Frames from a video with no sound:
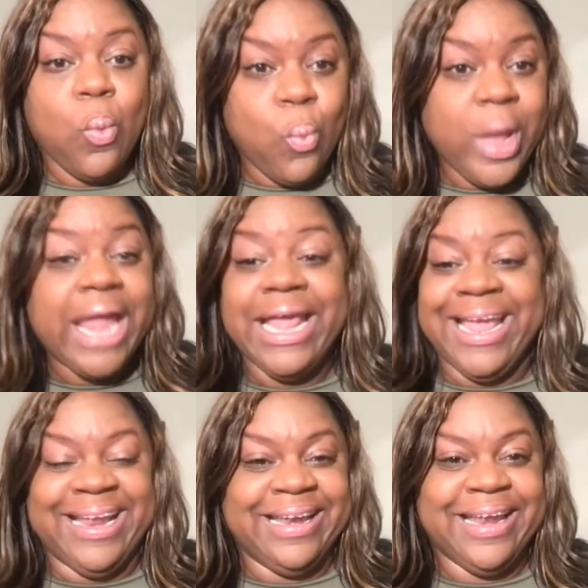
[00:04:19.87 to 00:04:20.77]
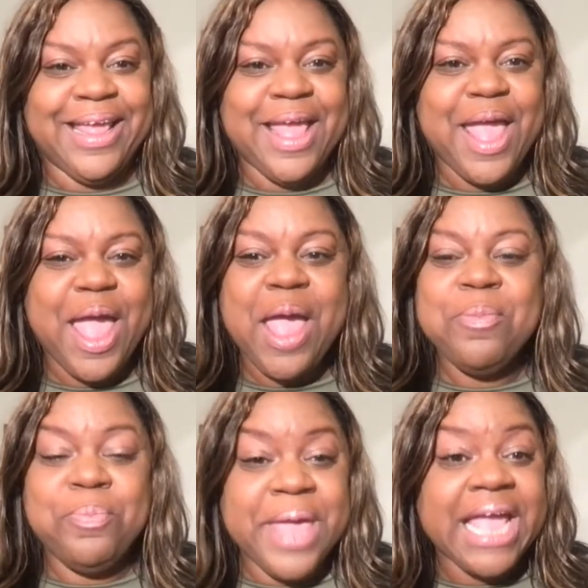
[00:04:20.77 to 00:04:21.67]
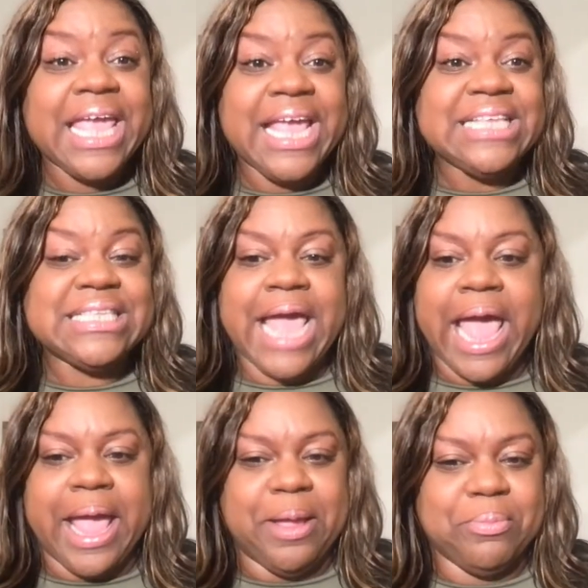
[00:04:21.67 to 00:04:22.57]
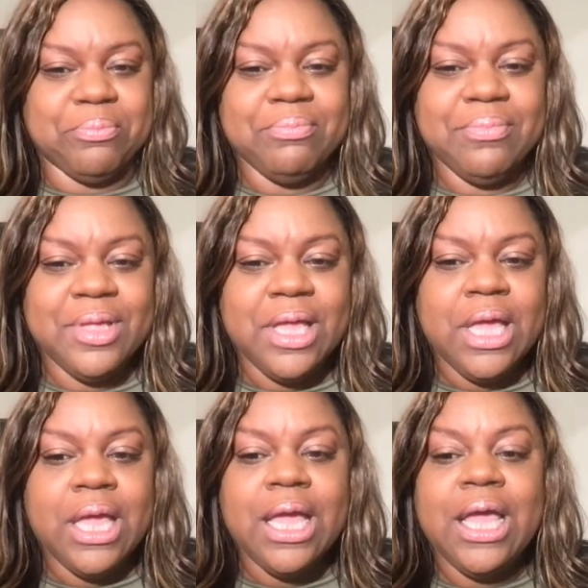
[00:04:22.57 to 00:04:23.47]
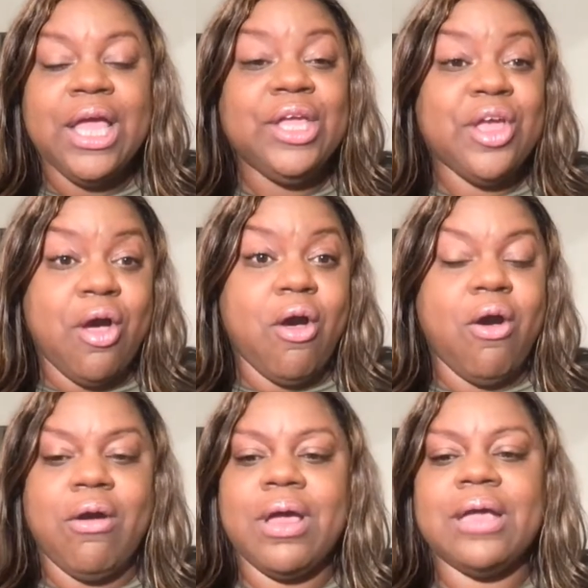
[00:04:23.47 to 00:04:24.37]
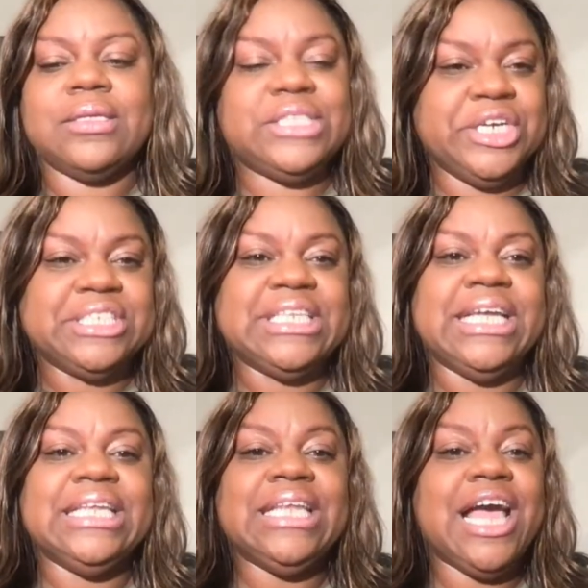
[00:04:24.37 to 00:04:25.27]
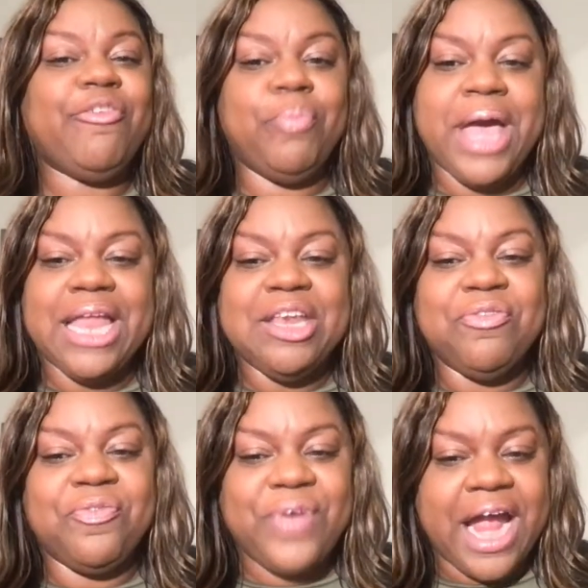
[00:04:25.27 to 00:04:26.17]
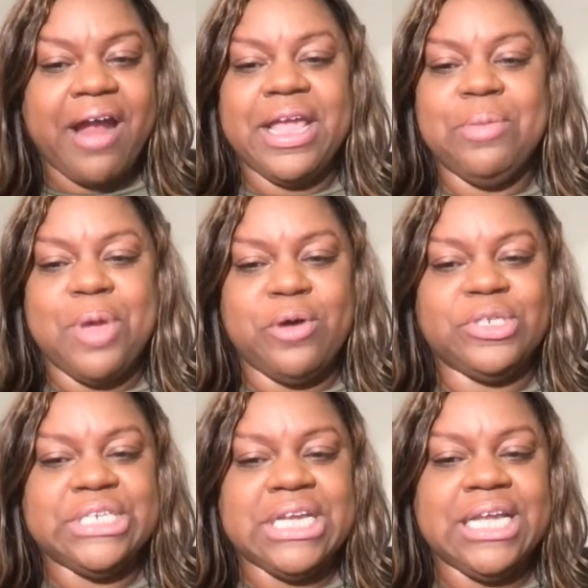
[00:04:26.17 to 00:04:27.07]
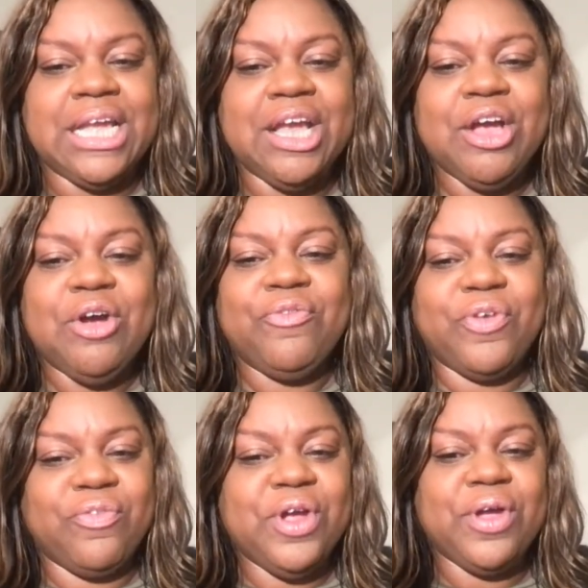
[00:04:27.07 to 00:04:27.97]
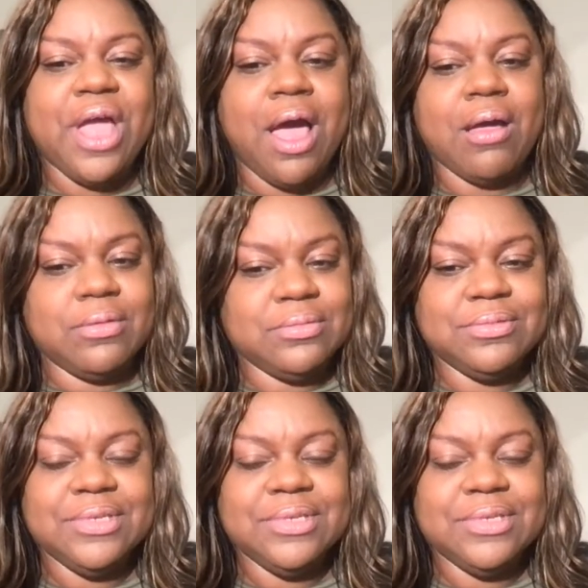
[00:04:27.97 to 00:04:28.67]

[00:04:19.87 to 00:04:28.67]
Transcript: winning a Big East game. Y'all, seriously, love button, fire emoji, for real, y'all.